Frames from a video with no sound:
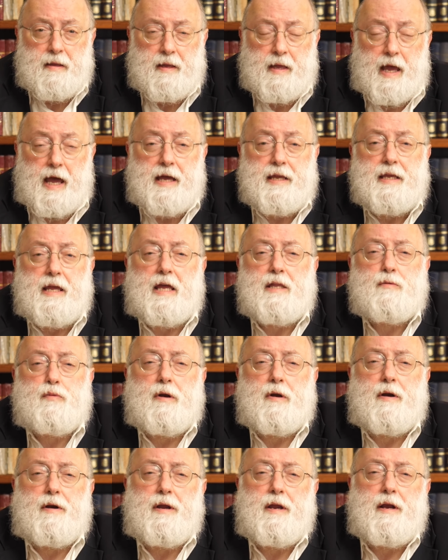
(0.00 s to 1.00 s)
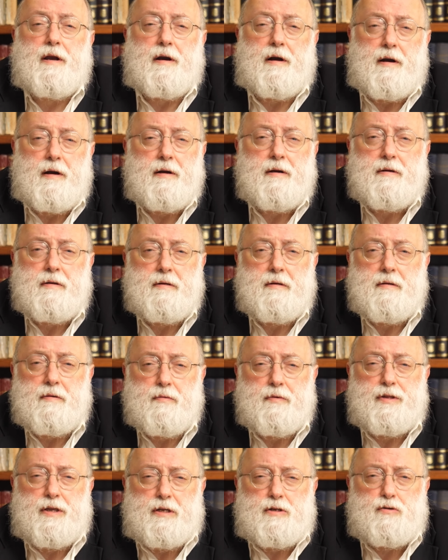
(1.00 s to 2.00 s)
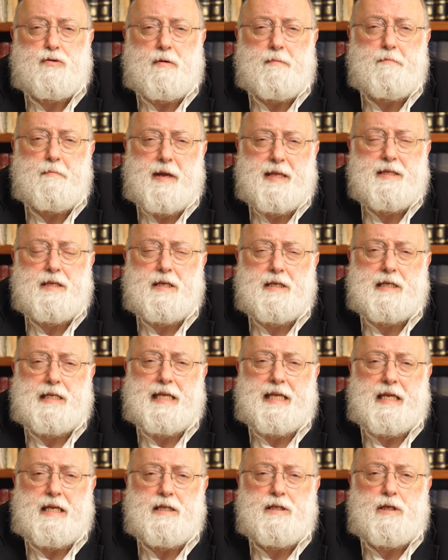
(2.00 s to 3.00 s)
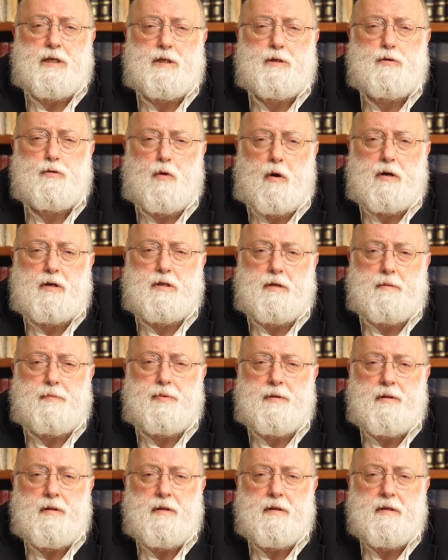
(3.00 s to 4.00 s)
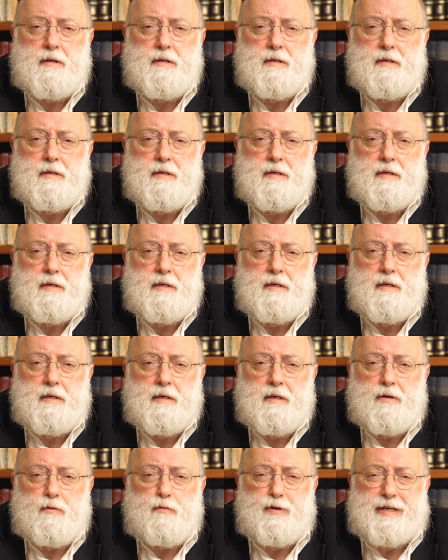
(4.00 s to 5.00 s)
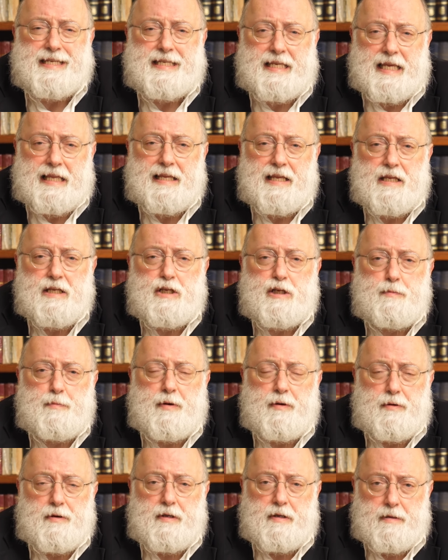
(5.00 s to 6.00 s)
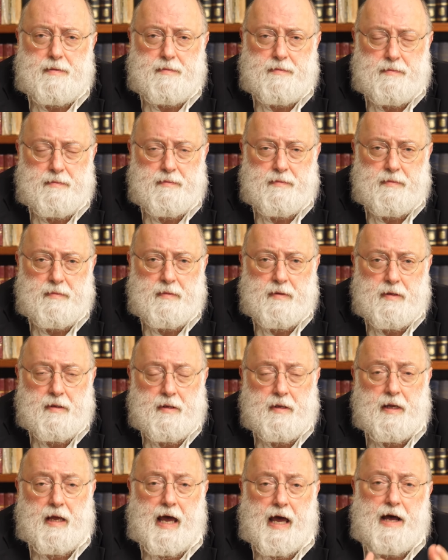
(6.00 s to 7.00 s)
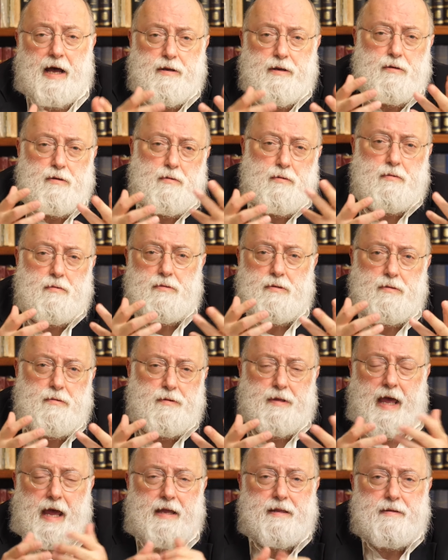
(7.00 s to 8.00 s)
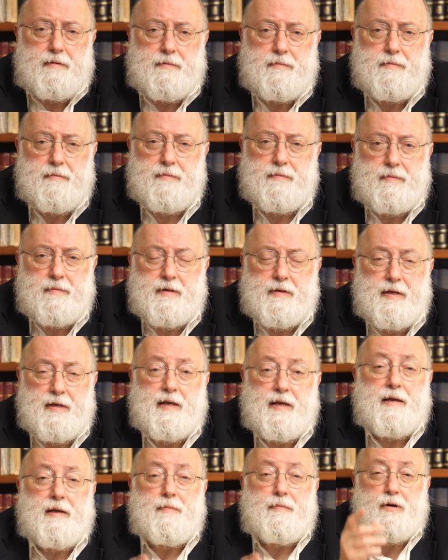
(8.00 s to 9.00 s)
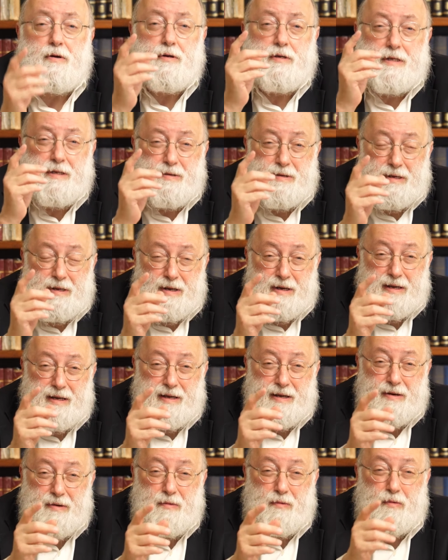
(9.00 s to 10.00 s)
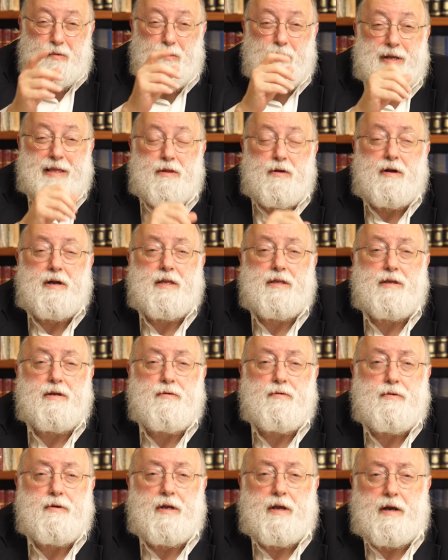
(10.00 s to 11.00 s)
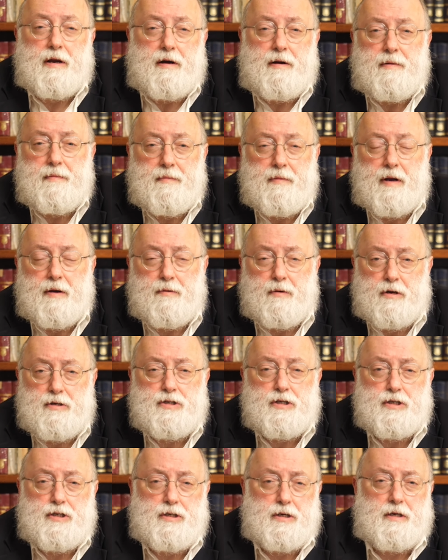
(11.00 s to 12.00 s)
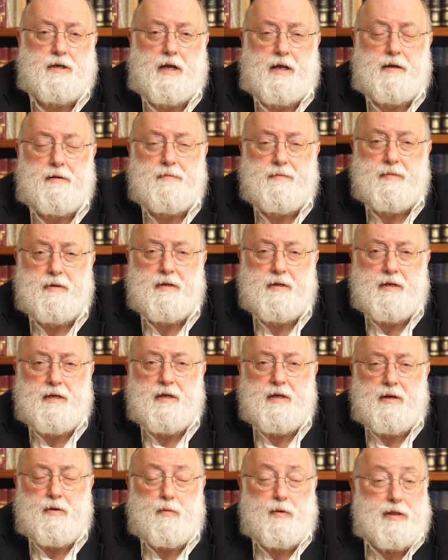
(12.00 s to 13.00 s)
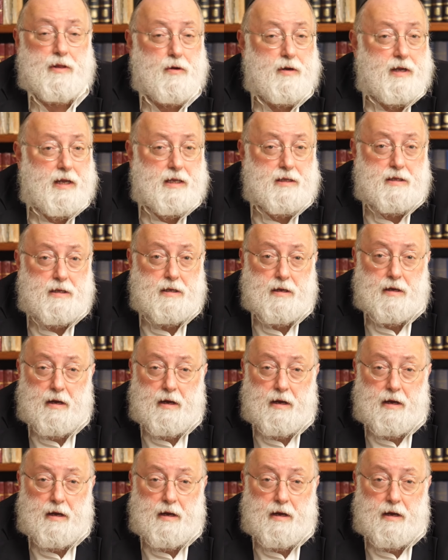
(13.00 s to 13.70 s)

And yet we are here with a tremendously indestructible, resilient spirit. How do you do that? Because we look at the new year, Rosh Hashanah, we look at